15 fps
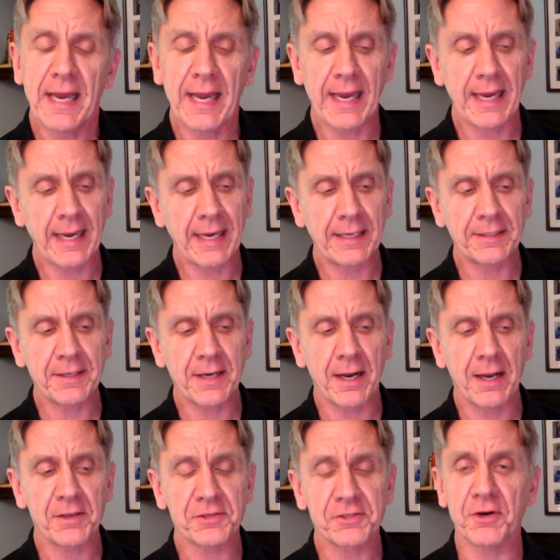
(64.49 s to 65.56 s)
And
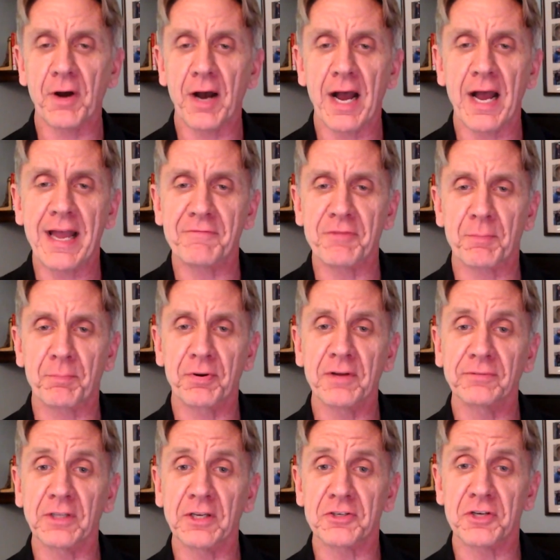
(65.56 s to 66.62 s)
so I have the
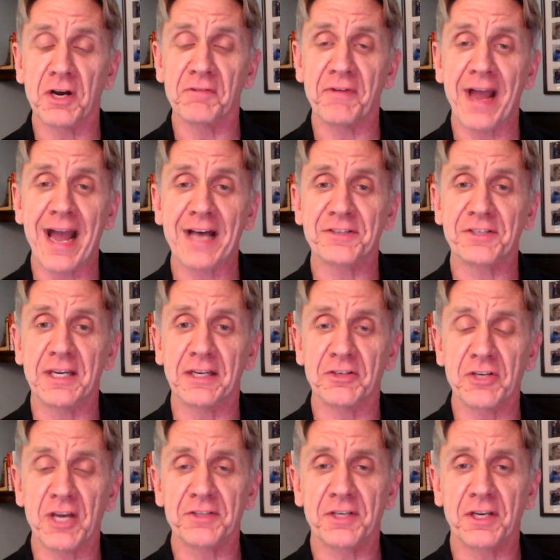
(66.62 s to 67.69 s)
privilege of asking
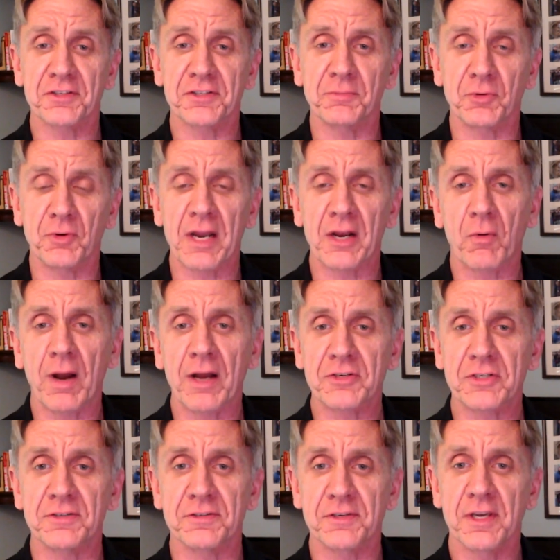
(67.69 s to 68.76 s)
Jessica some great
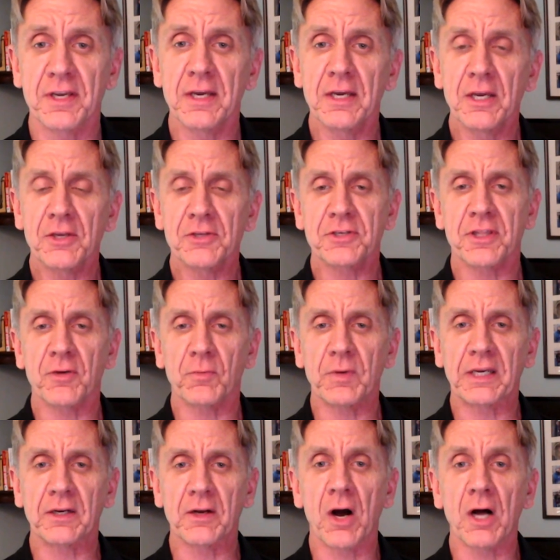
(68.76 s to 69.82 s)
questions so that we
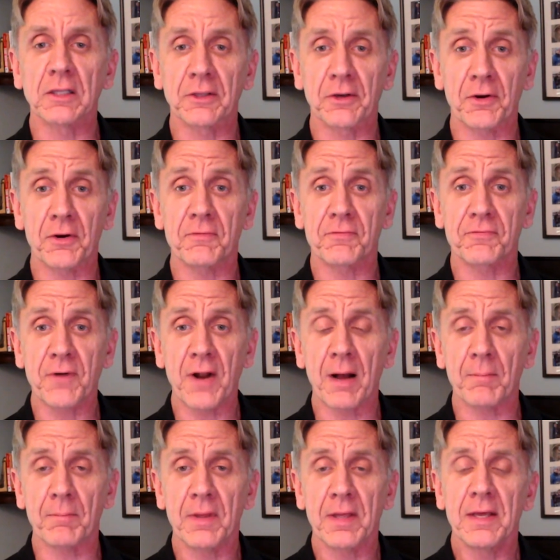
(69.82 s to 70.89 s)
can all learn
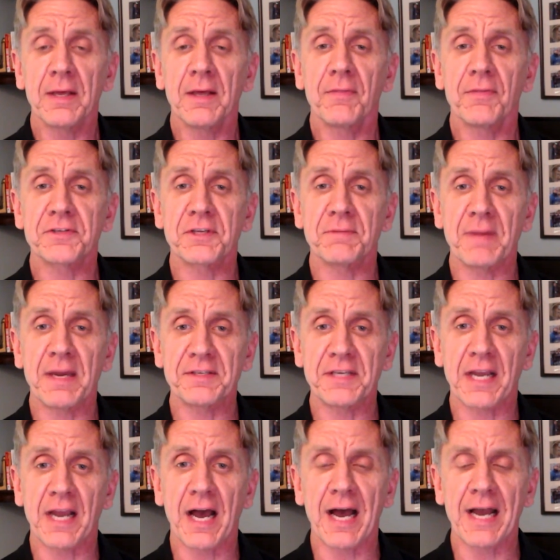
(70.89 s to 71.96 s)
from this
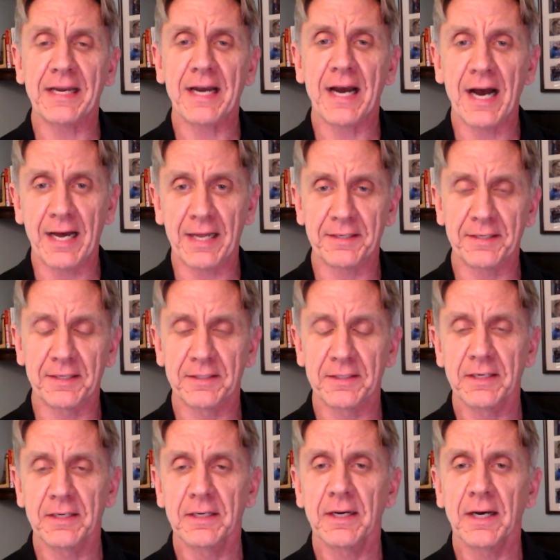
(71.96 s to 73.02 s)
amazing icon
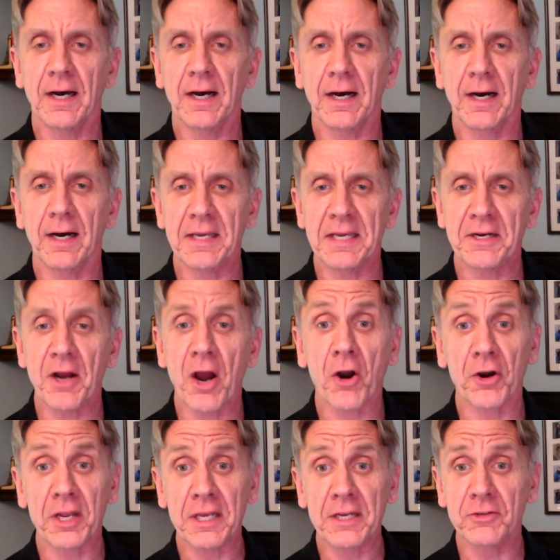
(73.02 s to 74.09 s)
in
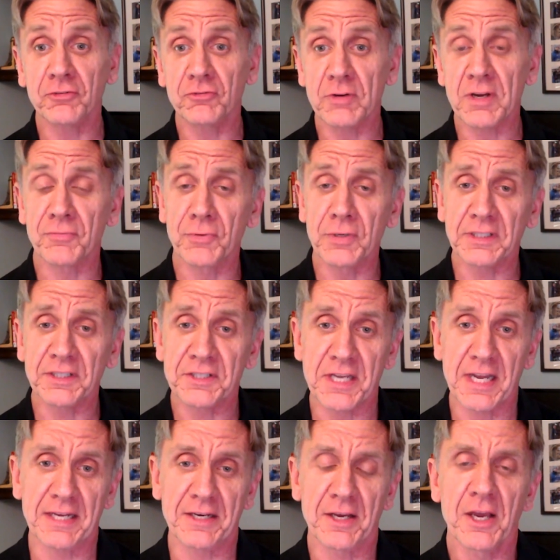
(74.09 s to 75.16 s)
our industry of real
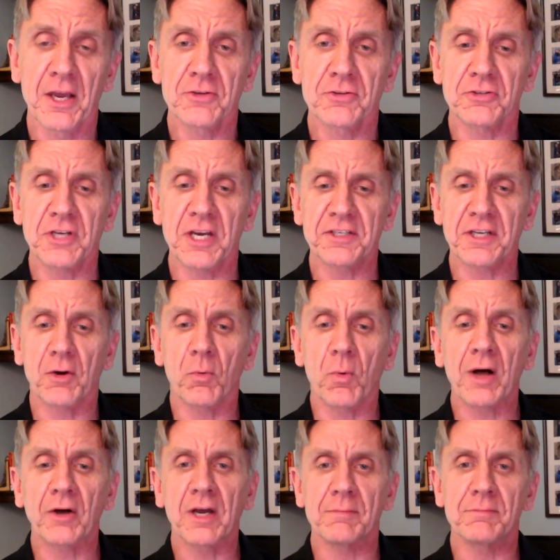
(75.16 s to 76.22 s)
estate. So Jessica,
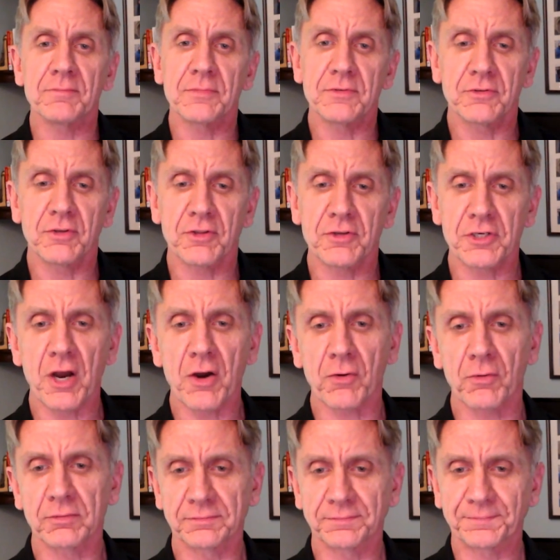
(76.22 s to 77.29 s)
welcome to the
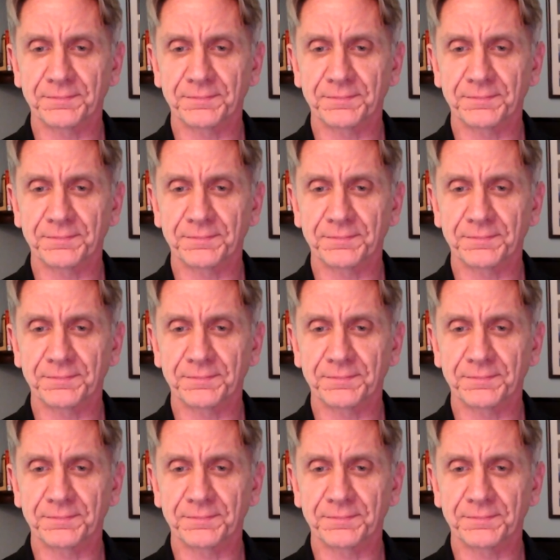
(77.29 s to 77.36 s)
show.